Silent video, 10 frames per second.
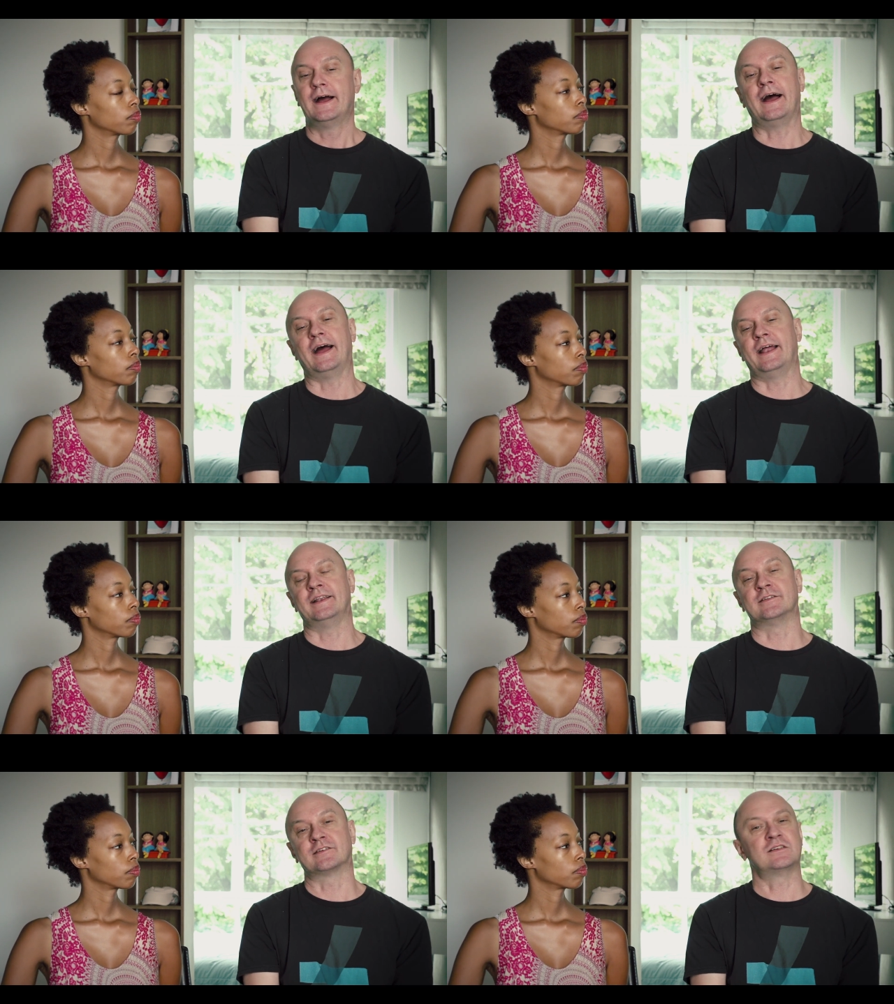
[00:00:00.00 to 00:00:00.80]

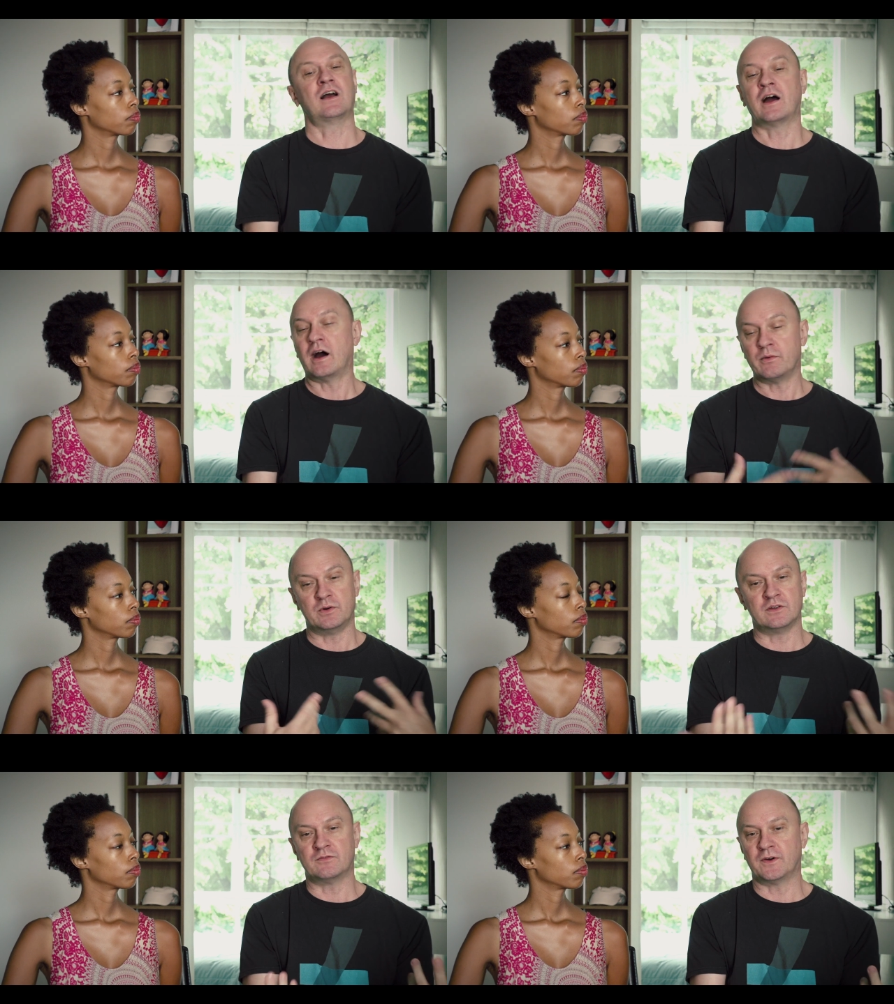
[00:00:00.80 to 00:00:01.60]
Speaker 1: And I, I
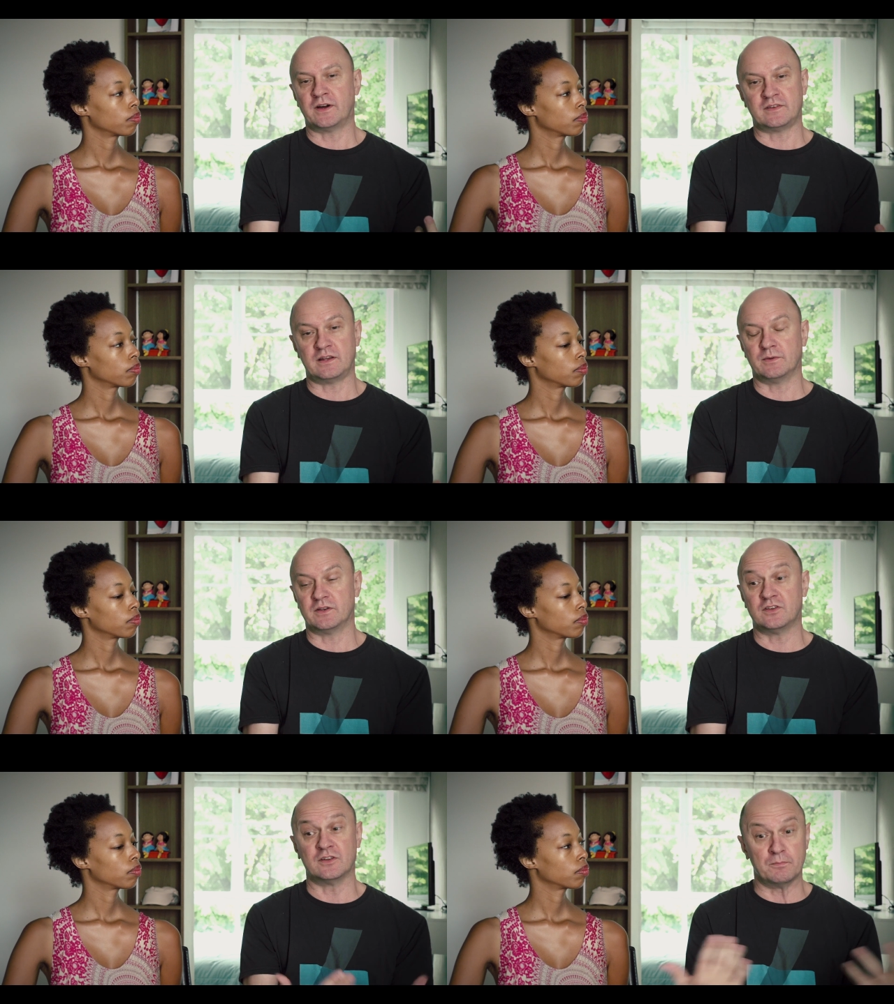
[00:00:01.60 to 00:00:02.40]
would advise anyone
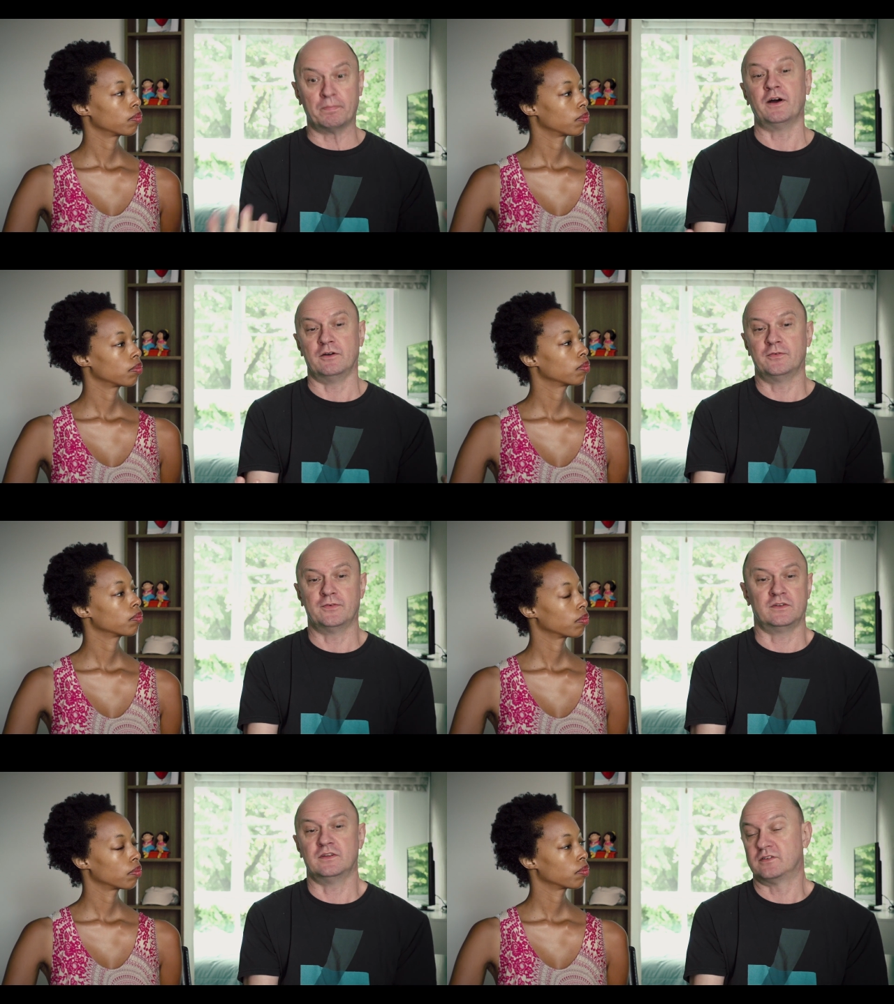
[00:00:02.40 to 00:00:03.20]
to do both
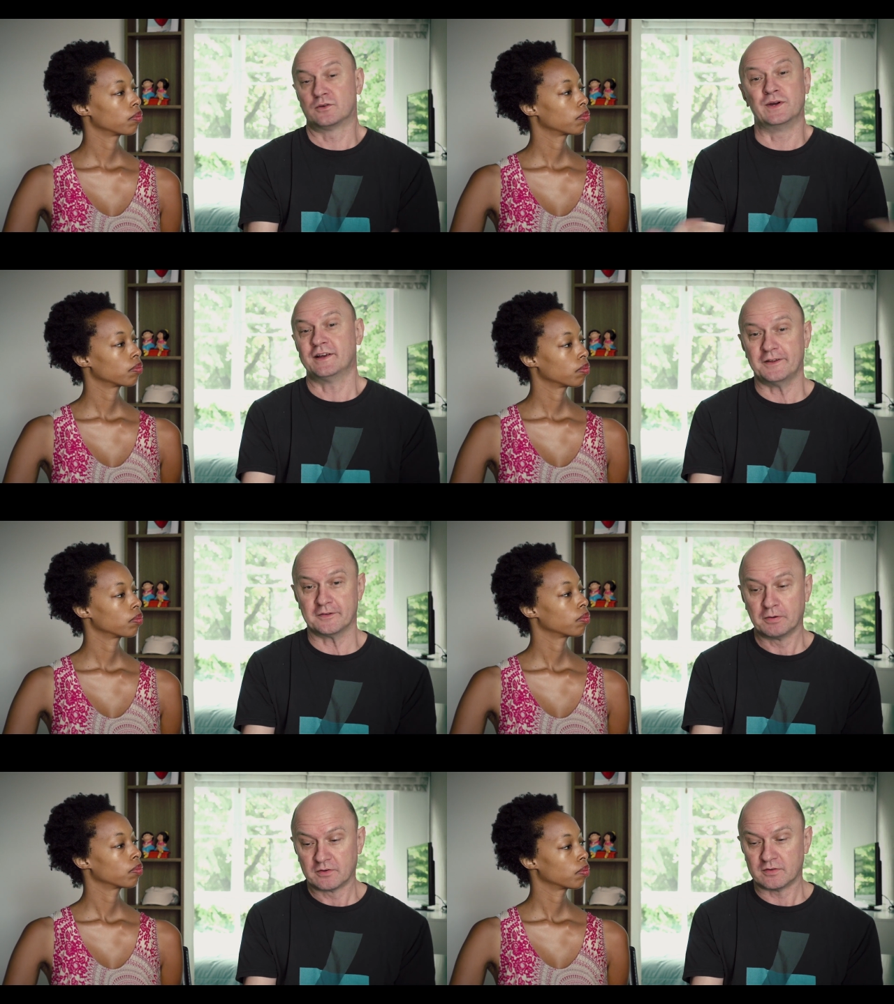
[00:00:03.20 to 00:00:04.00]
as quickly as
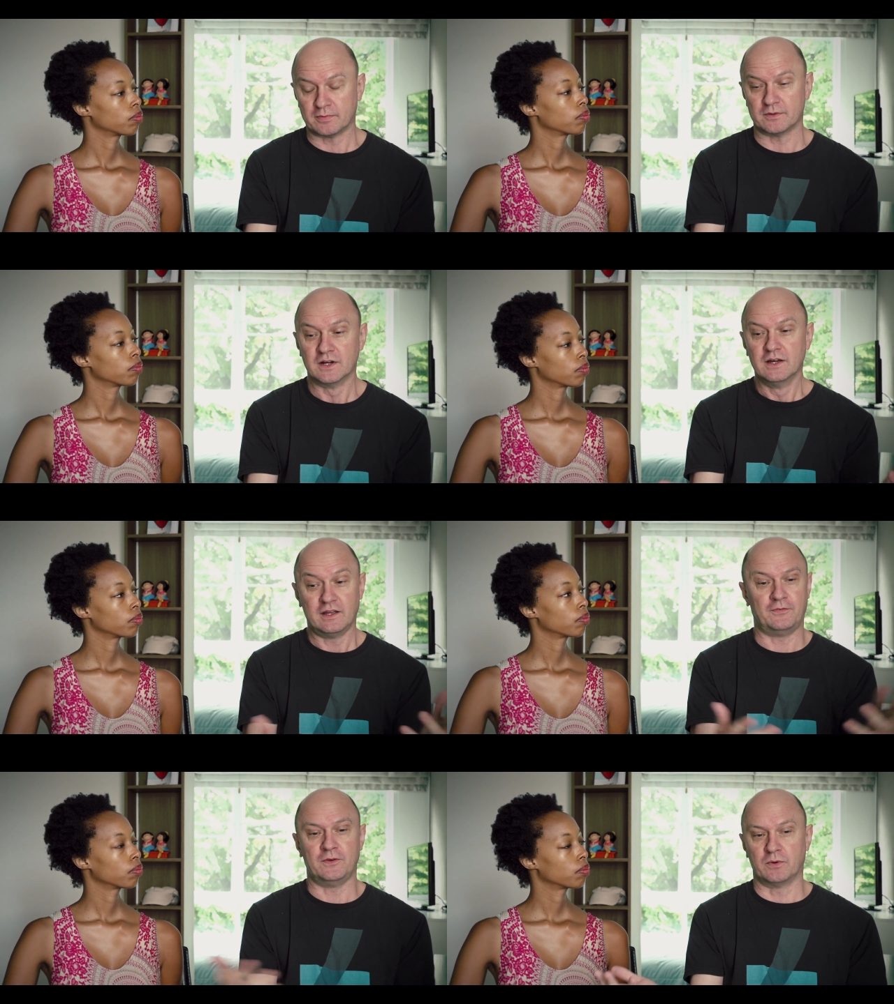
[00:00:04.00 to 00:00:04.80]
possible
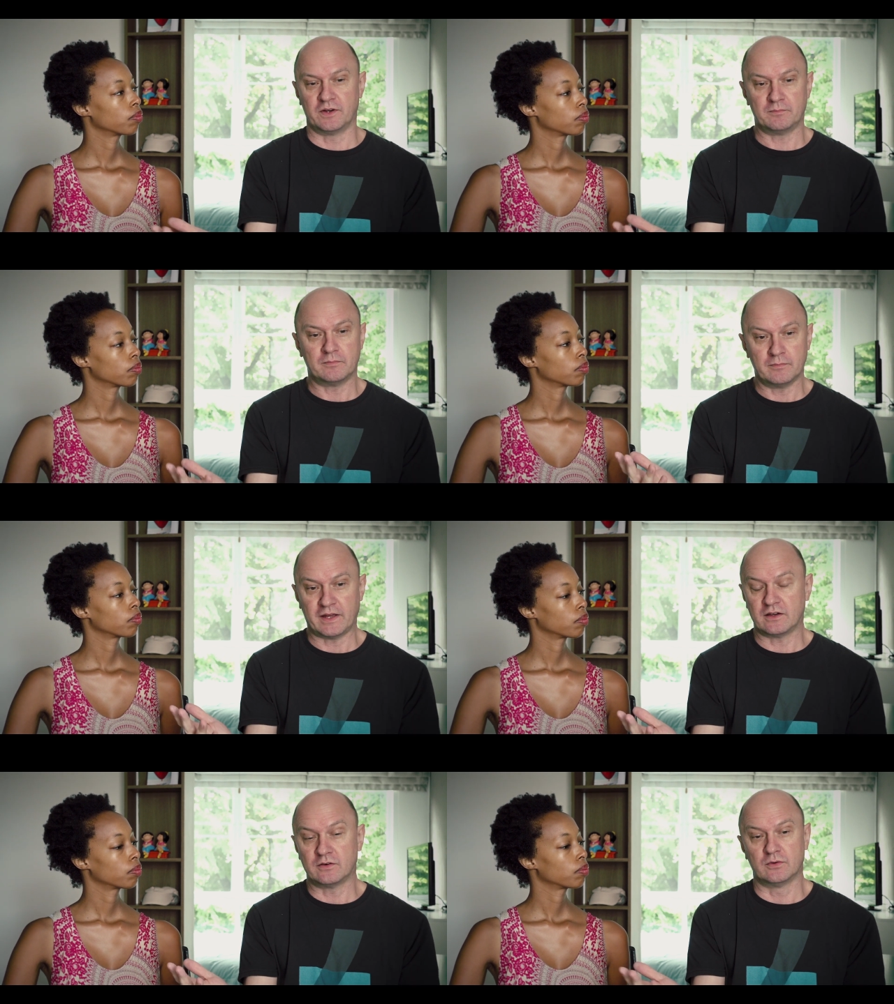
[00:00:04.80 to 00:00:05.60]
if you want to
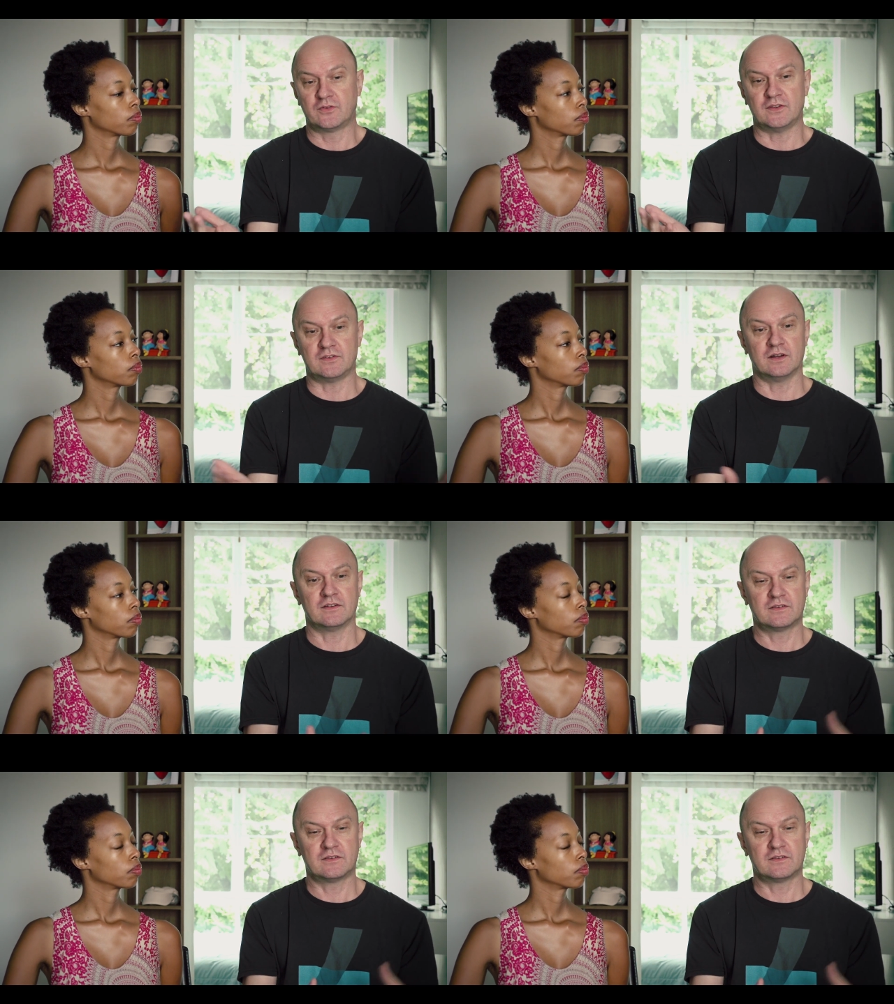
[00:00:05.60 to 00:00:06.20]
make courses. You know,